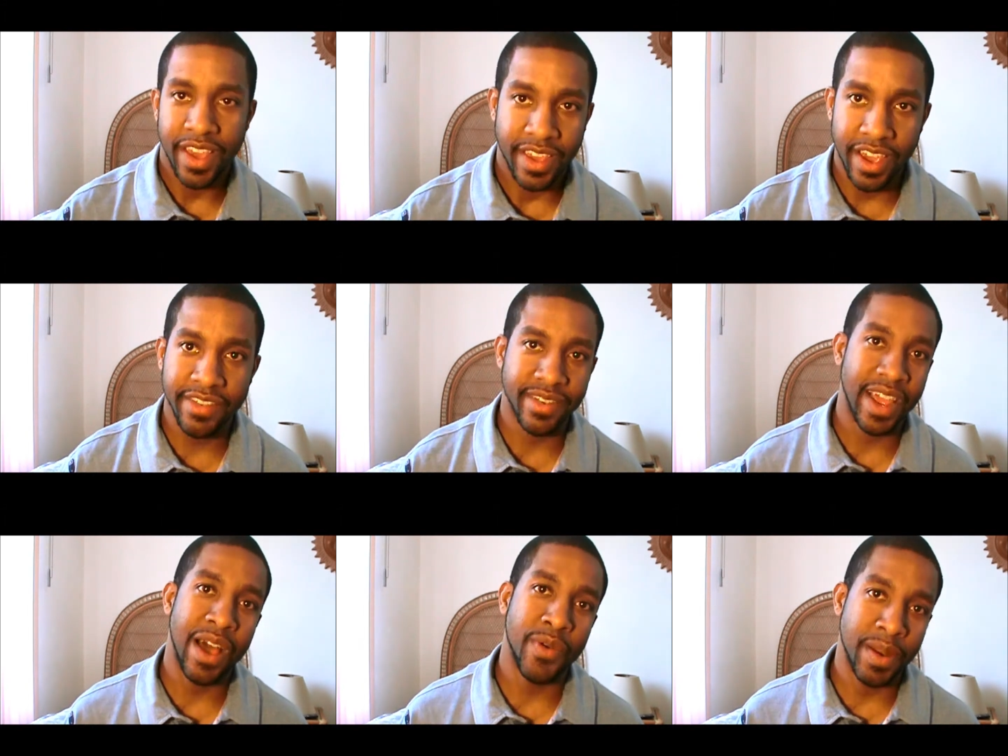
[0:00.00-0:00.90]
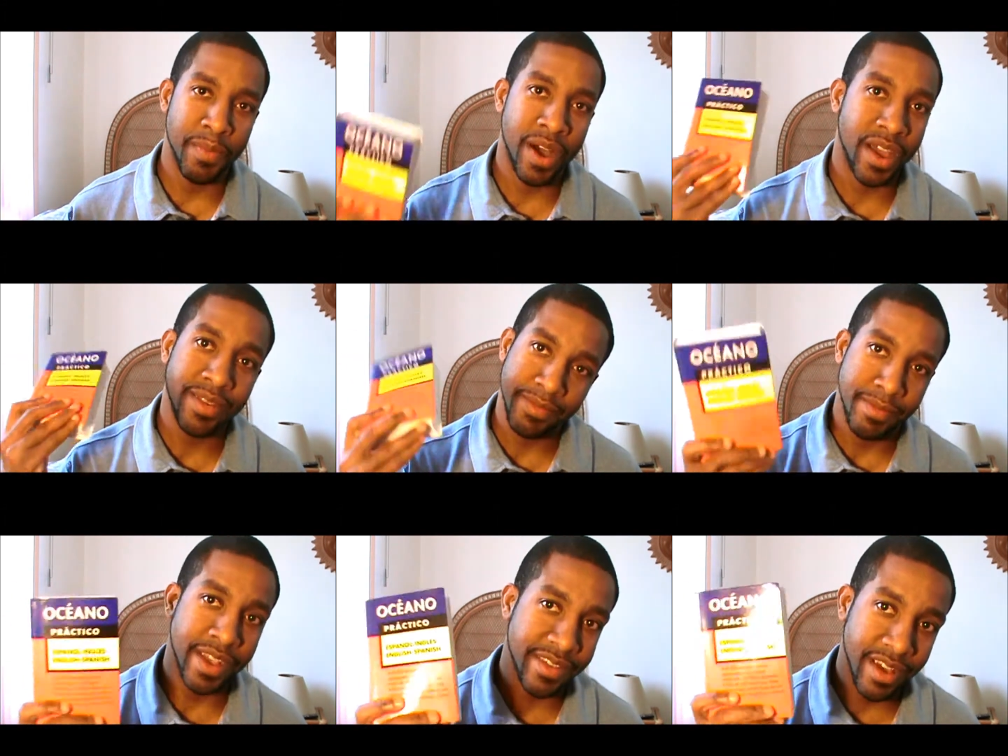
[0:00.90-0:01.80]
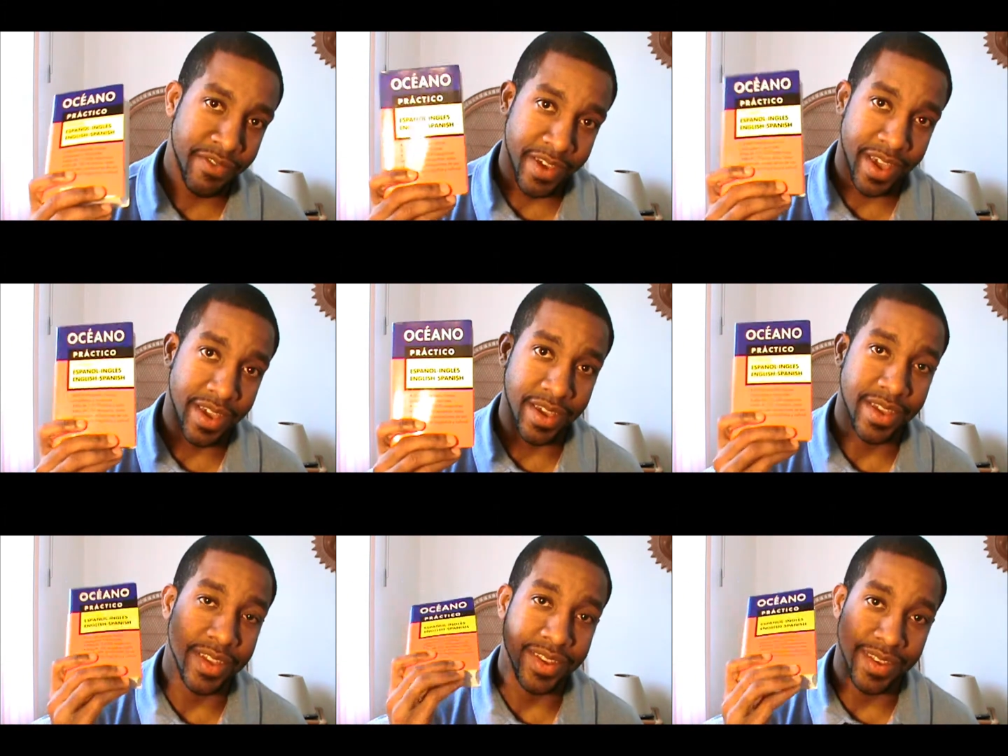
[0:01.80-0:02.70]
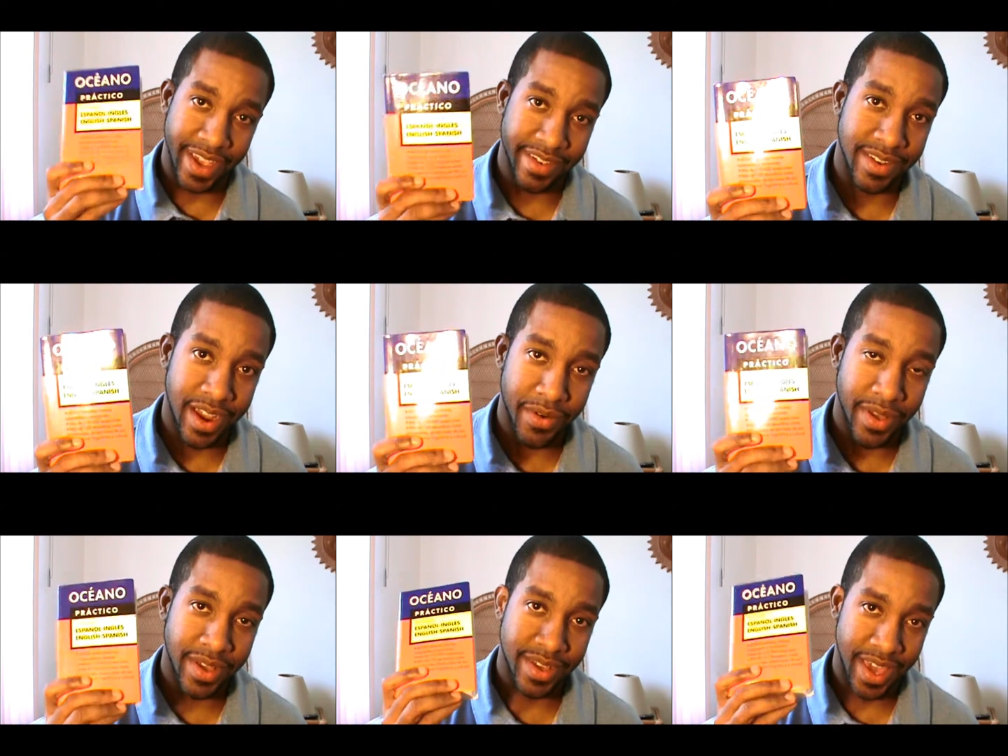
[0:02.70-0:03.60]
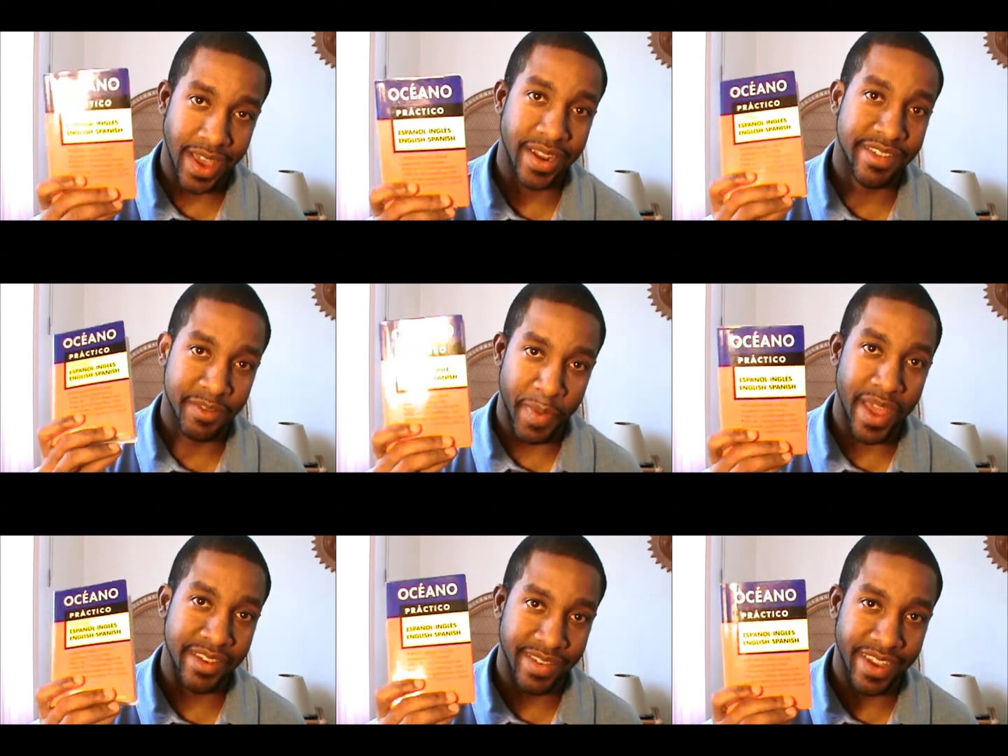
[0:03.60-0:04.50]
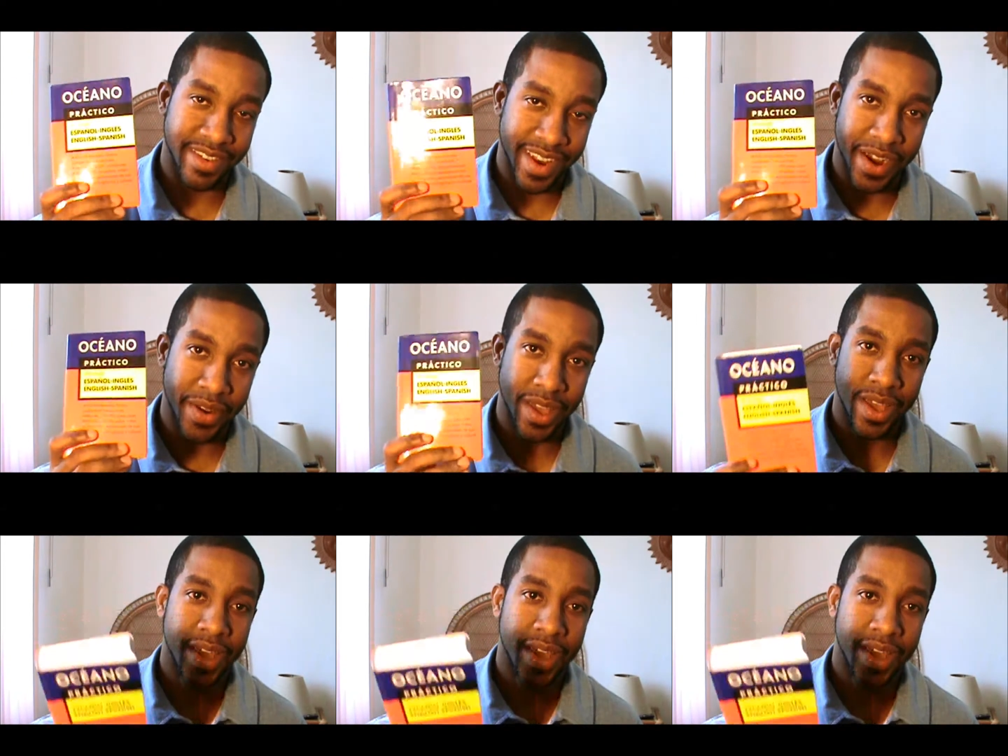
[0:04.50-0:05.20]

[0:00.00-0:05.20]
Yesterday, I went and bought myself a dictionary, English-Spanish dictionary.